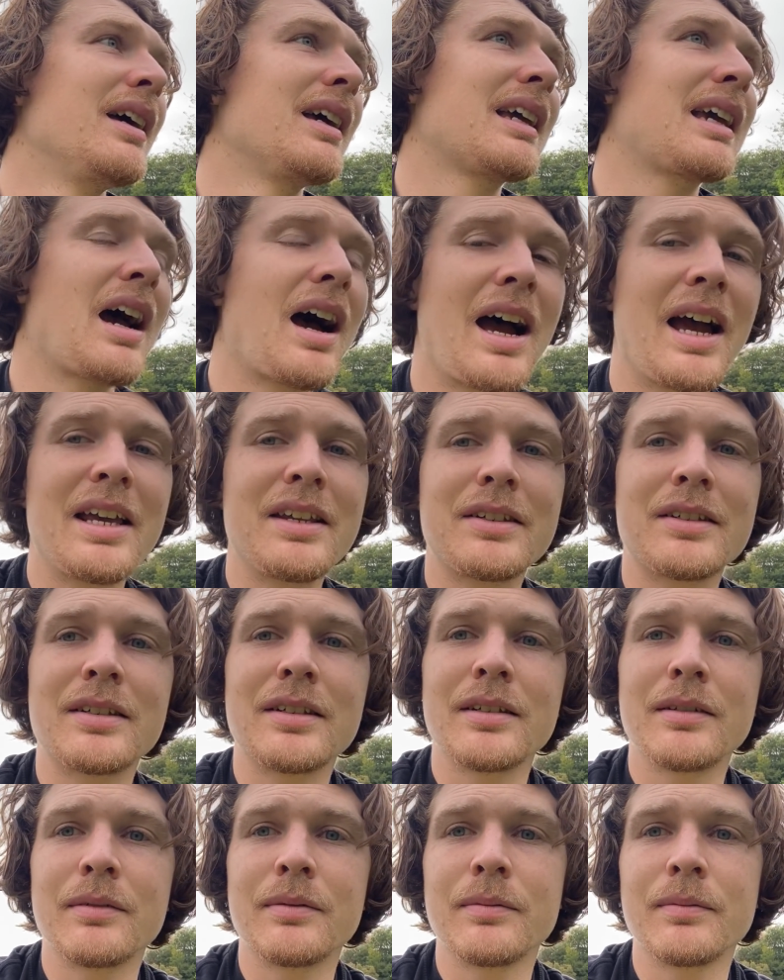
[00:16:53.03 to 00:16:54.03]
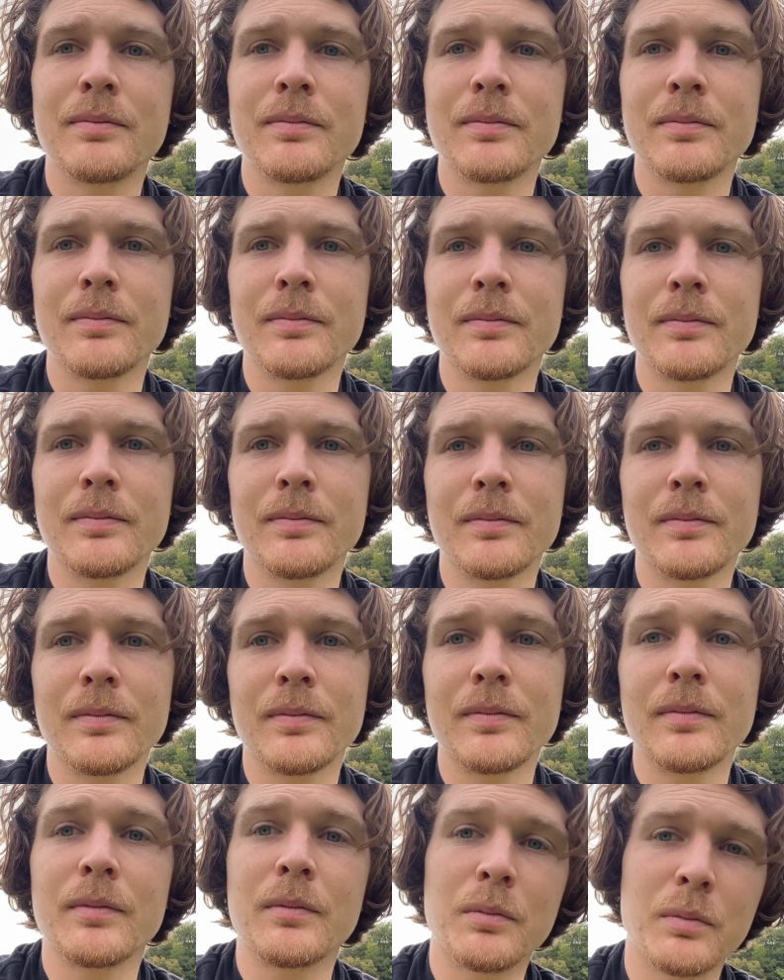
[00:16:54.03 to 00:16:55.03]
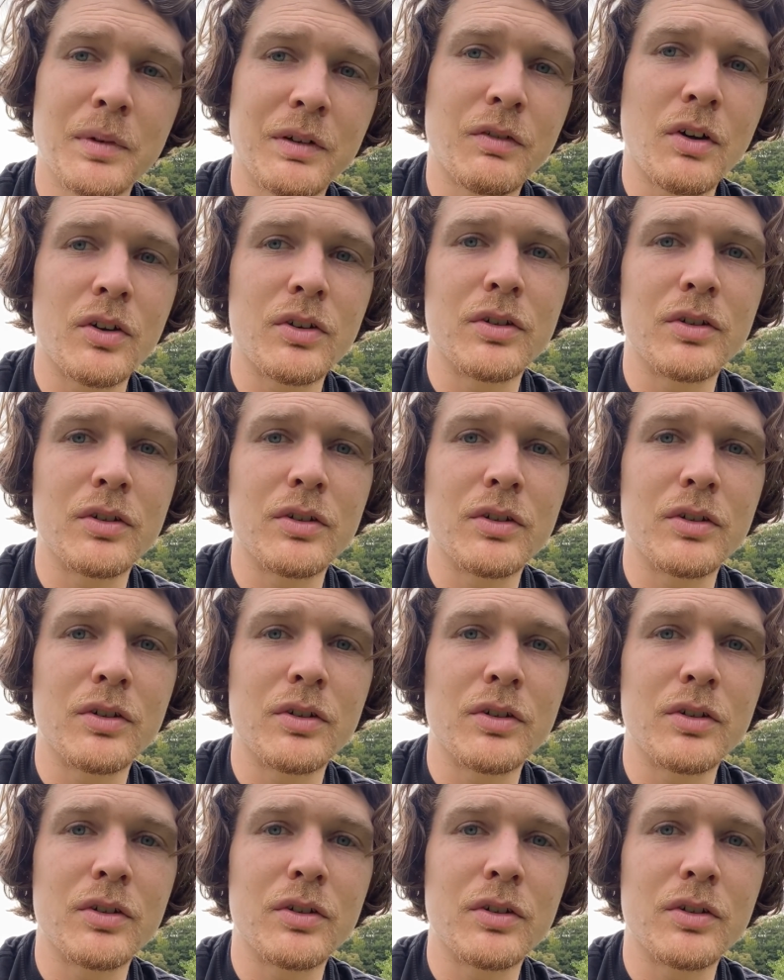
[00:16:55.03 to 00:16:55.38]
Guys, we've gone